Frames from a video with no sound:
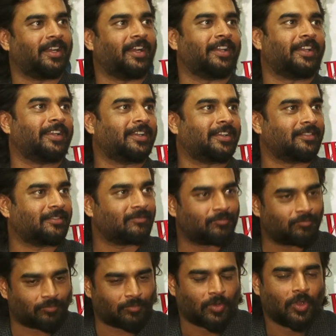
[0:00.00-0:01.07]
I think
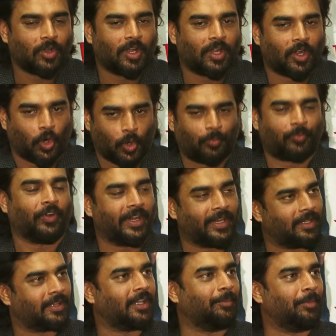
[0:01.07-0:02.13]

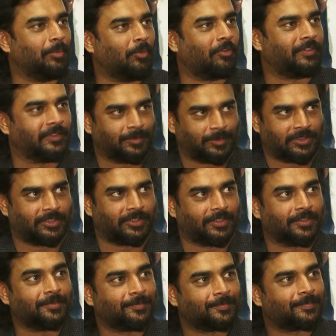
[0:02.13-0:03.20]
hopefully there'll be more films this year.